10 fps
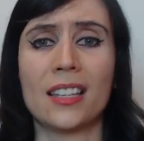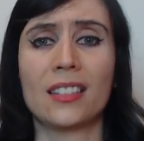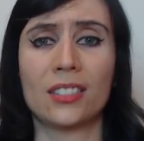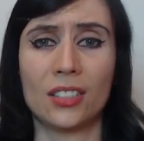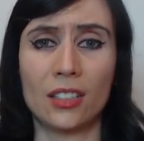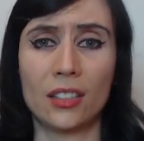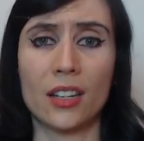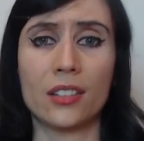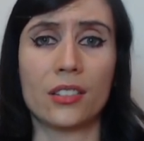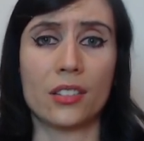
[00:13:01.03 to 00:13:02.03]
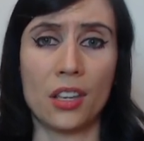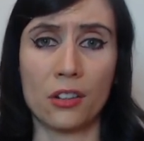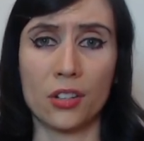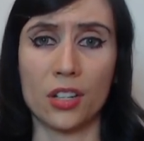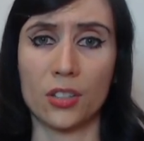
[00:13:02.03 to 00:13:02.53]
is still a
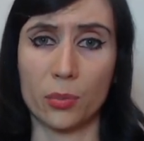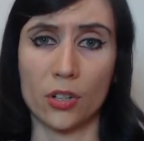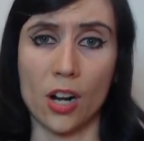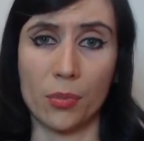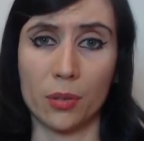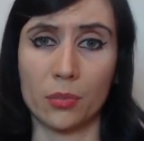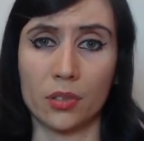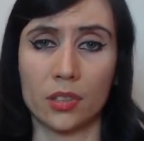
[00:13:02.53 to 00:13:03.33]
serious problem.